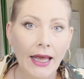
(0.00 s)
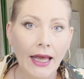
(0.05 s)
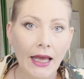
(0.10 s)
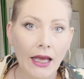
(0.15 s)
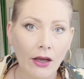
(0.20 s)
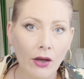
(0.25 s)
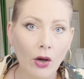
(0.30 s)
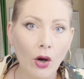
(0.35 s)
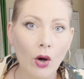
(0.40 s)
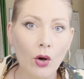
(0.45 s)

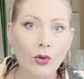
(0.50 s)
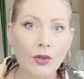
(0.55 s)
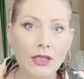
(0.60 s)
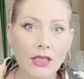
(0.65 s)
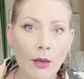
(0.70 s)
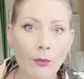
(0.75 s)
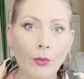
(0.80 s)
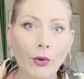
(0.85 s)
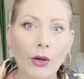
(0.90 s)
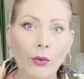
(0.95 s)
and go
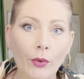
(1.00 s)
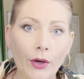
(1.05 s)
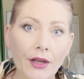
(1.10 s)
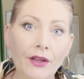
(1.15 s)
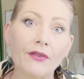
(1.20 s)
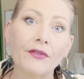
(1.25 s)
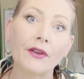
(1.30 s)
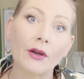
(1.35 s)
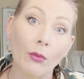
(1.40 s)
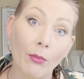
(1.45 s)
somewhere where
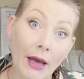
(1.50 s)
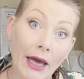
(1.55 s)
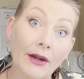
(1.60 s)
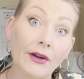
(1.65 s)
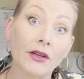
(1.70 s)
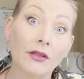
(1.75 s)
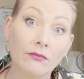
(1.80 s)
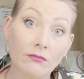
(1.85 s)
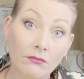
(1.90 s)
you feel better.